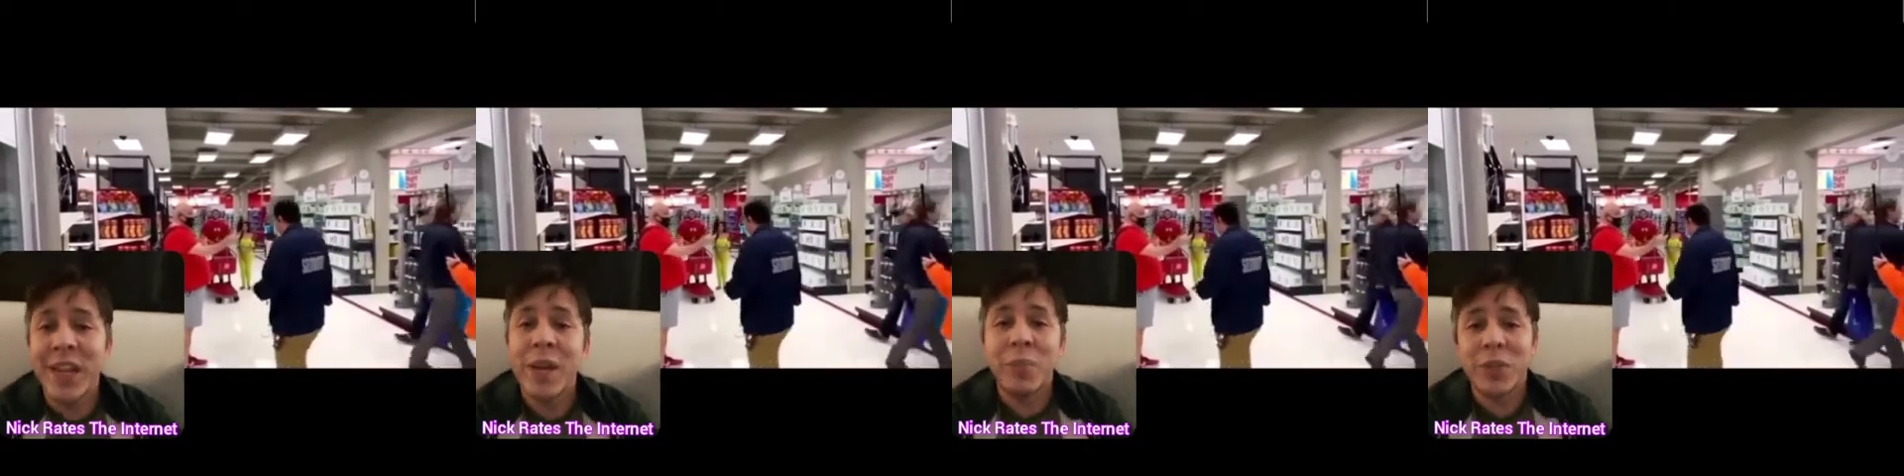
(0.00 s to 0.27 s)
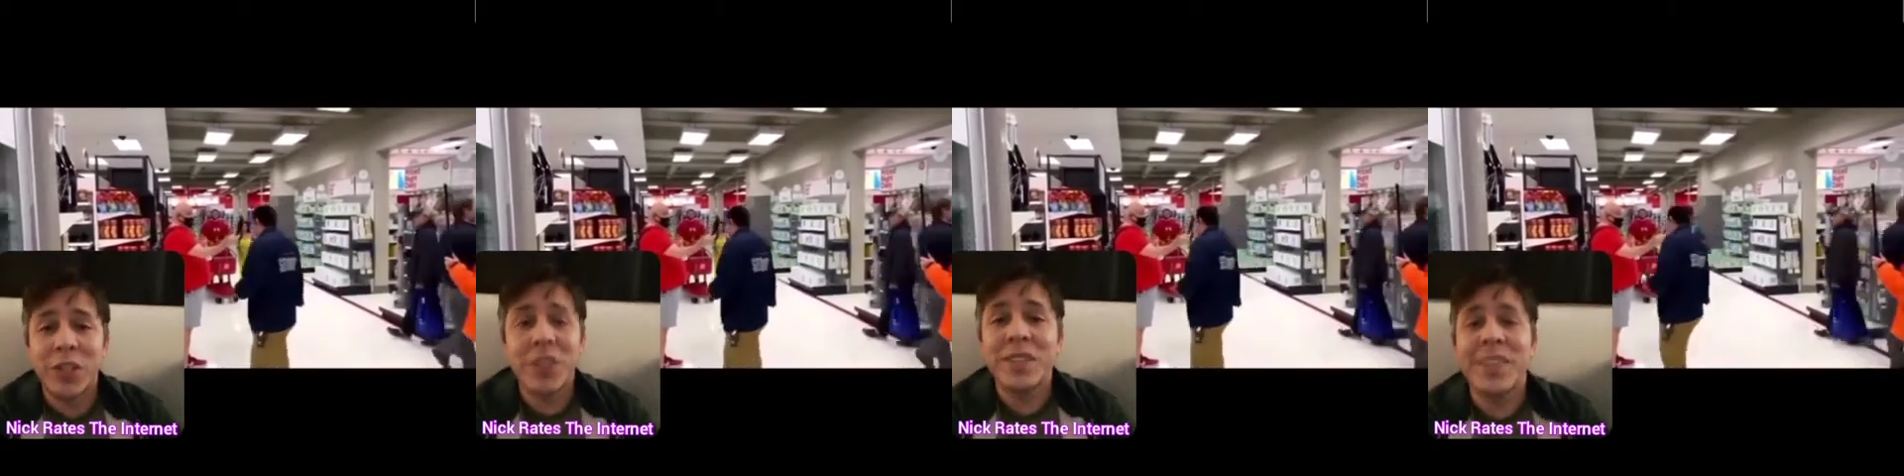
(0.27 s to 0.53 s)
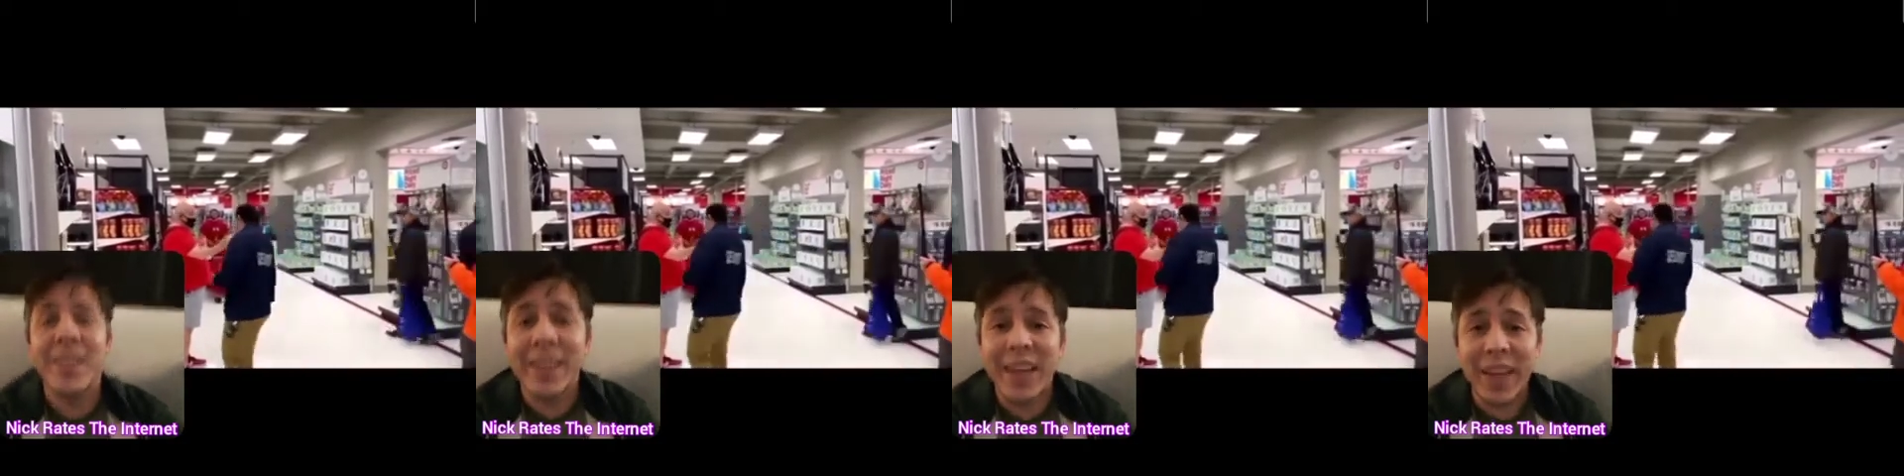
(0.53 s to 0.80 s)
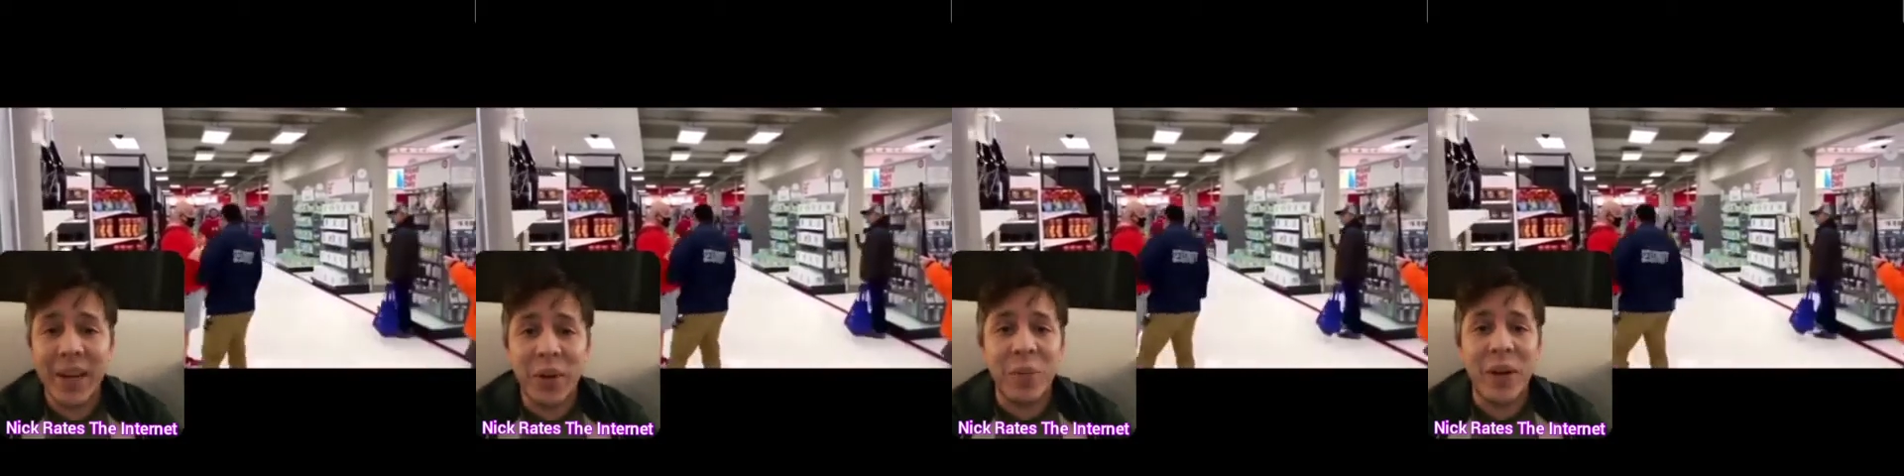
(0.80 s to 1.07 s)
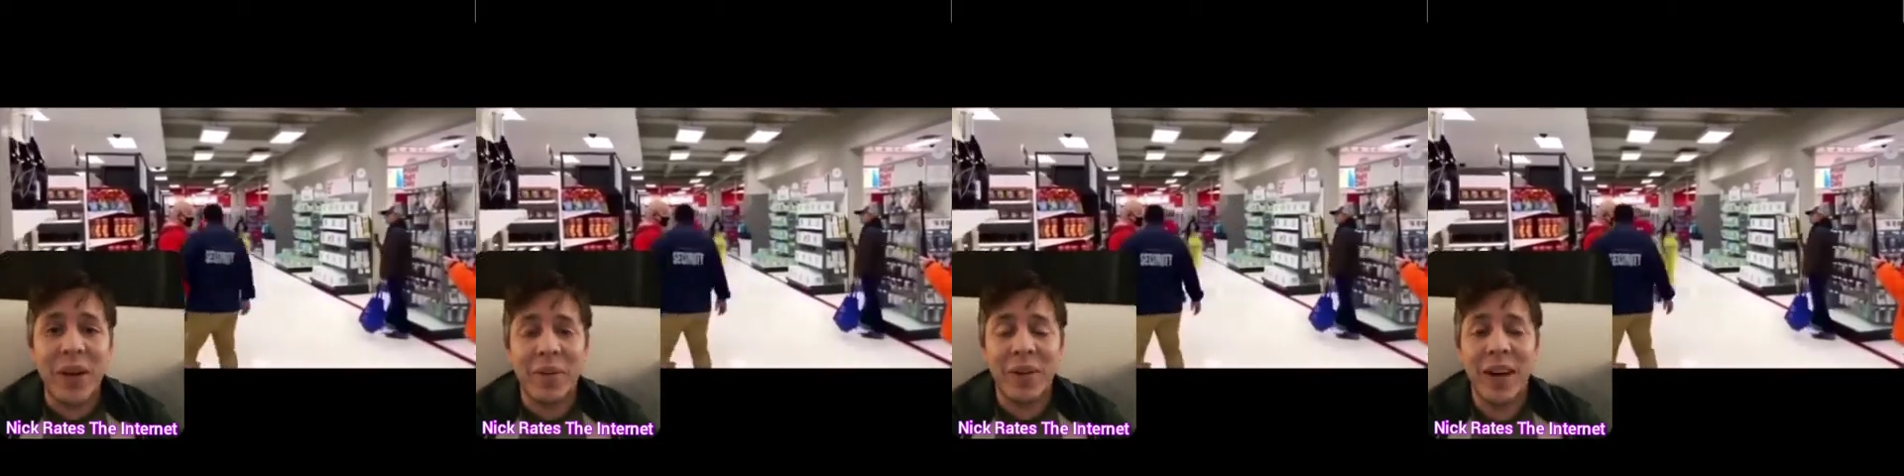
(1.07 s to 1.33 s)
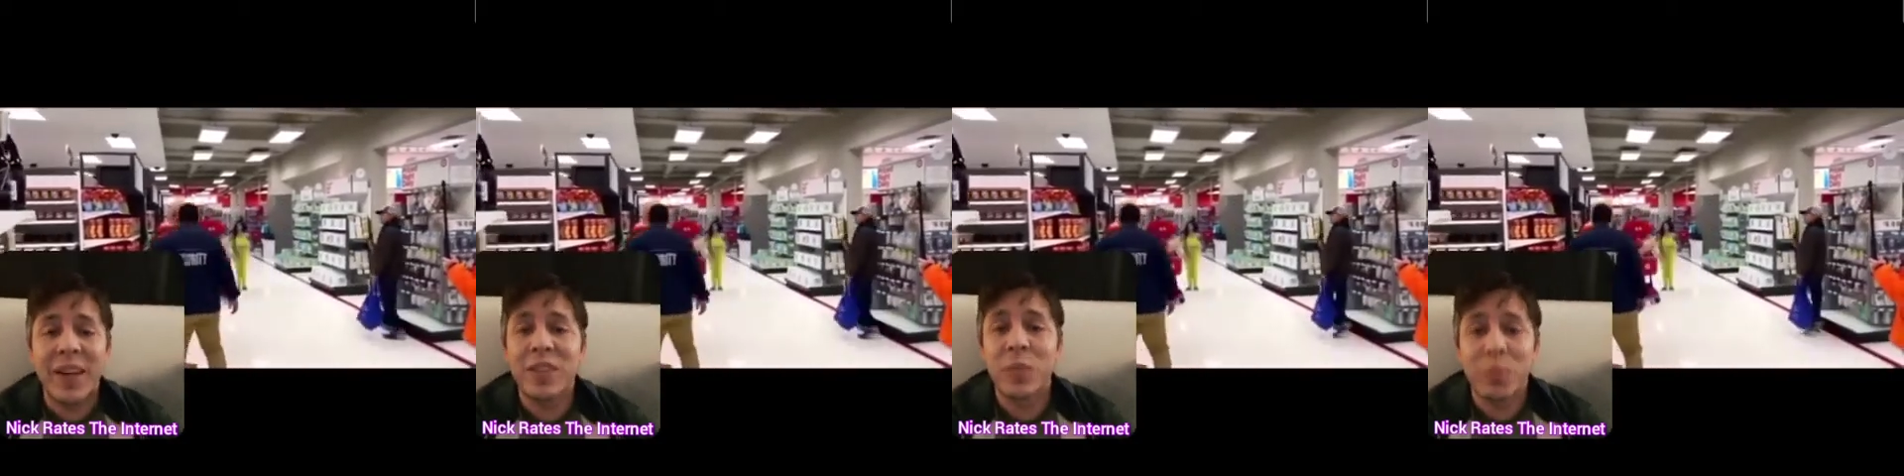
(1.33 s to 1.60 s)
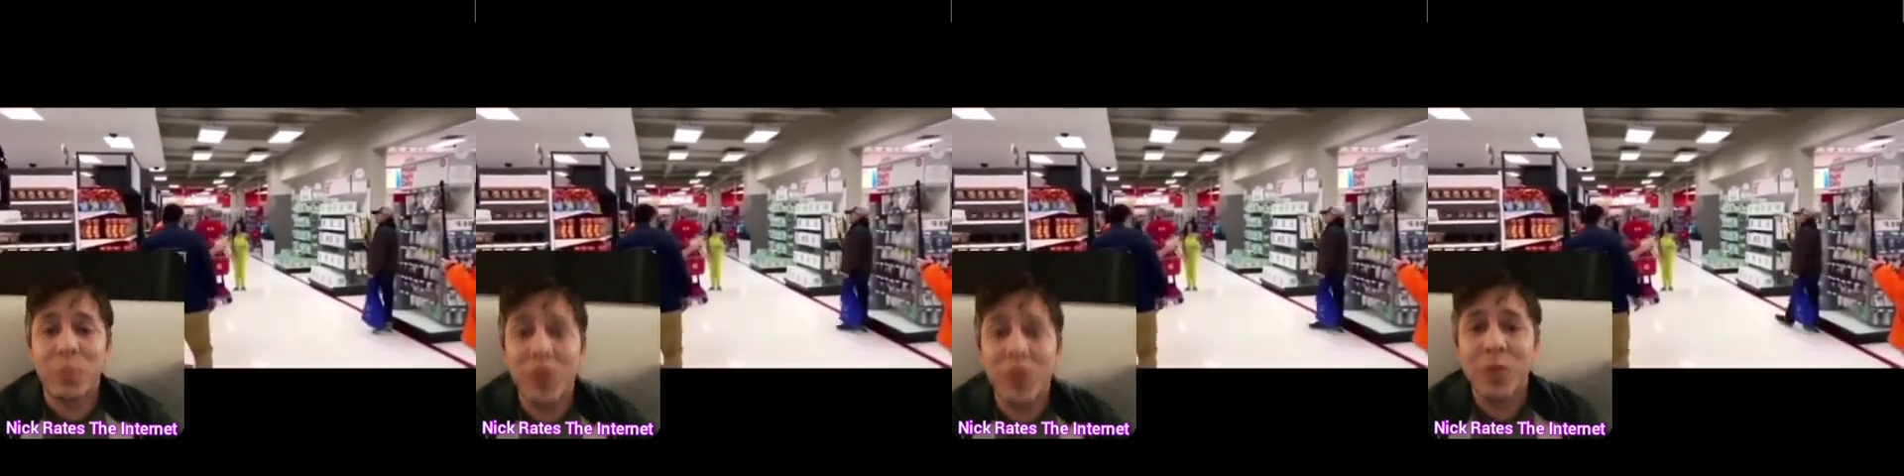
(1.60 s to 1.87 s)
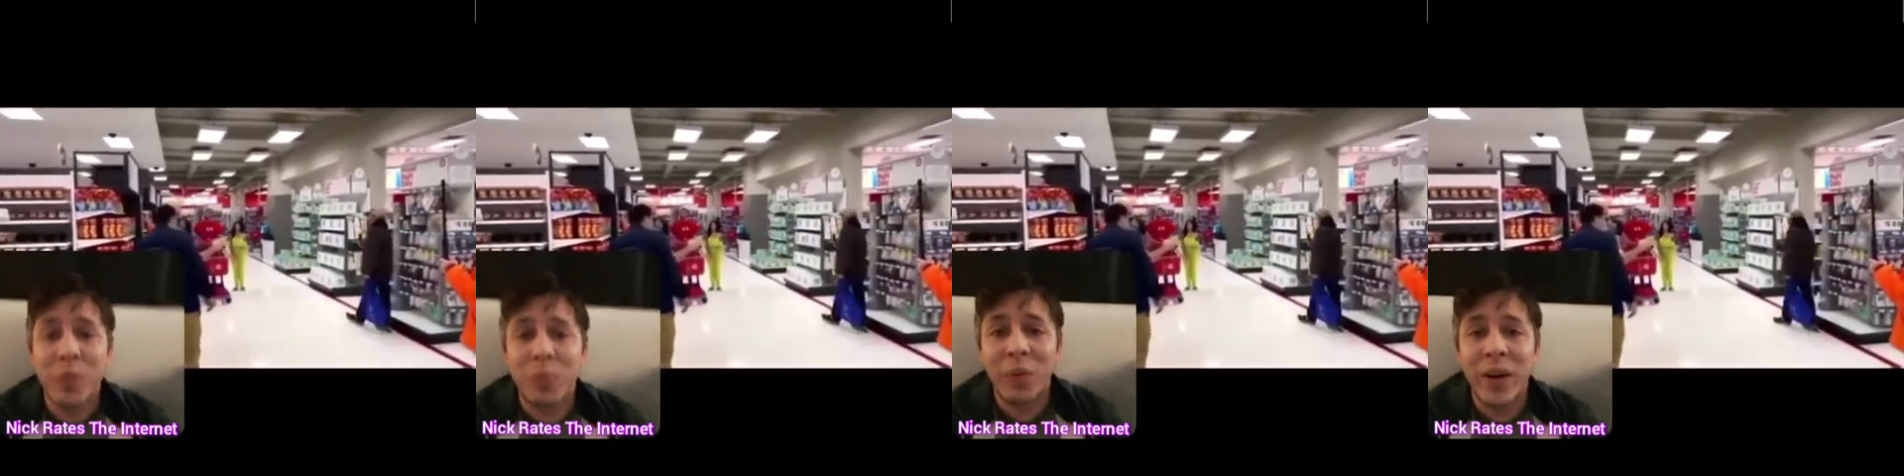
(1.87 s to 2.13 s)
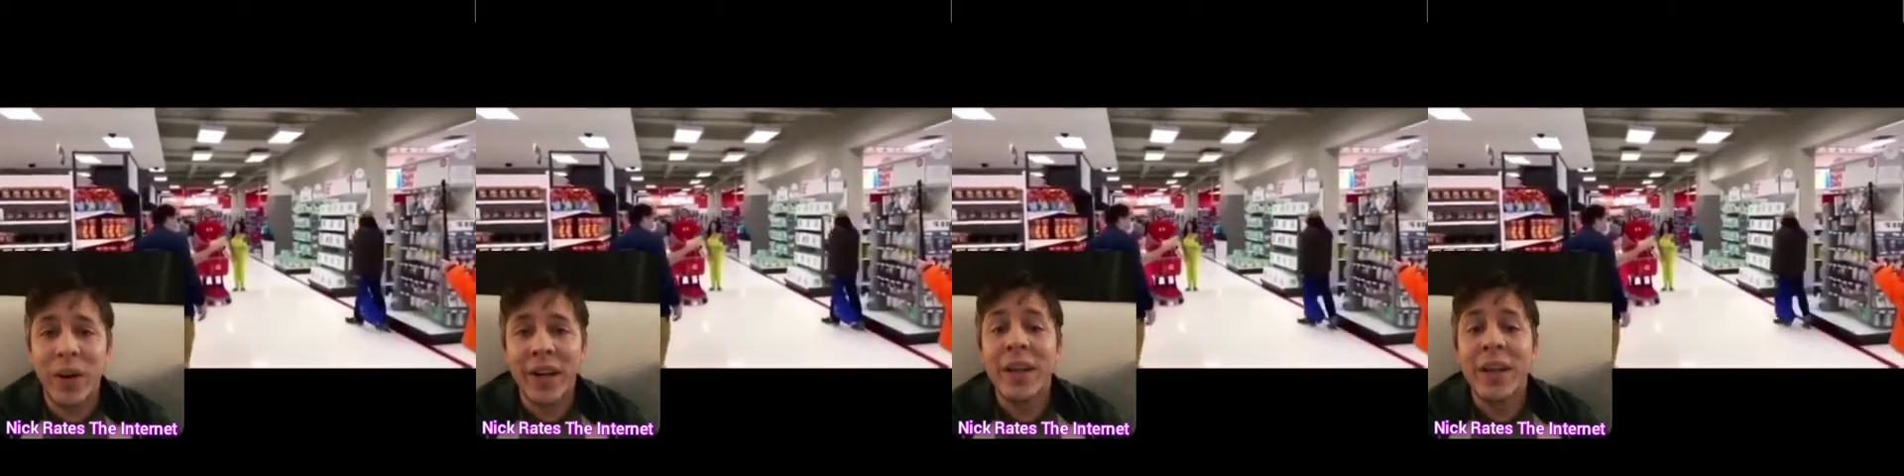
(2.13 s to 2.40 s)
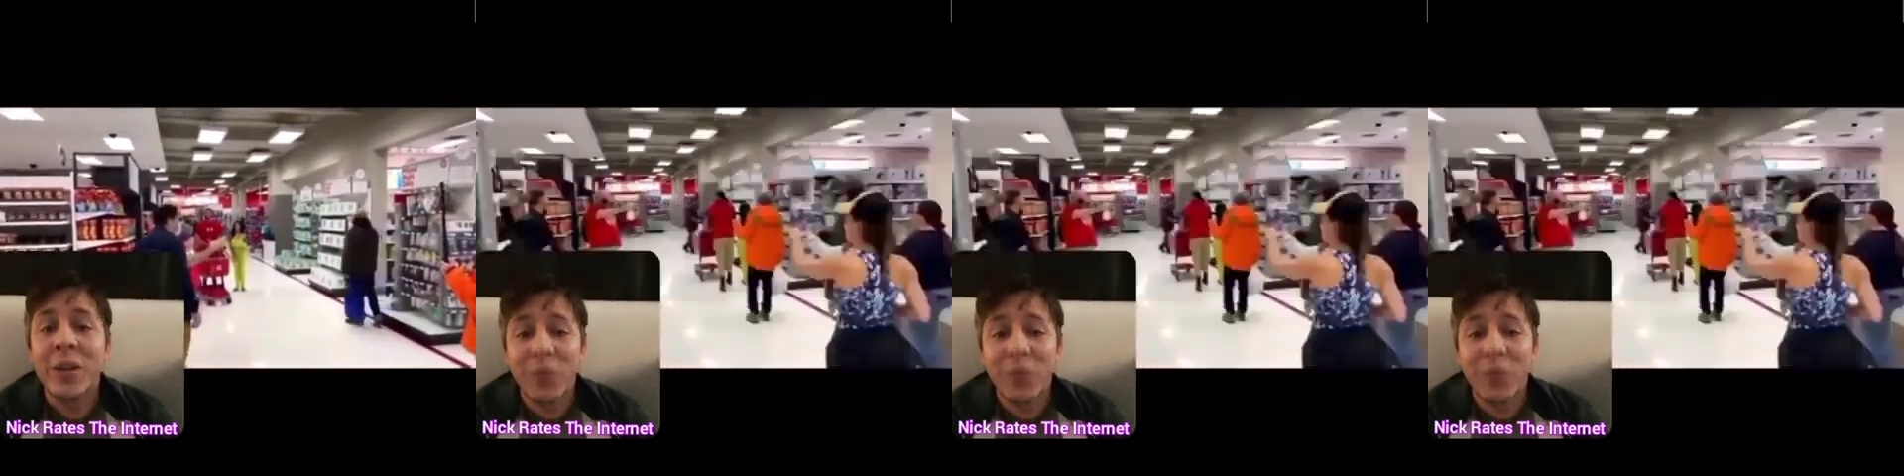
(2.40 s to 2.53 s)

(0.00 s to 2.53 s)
but you did it anyway, right? To prove a point.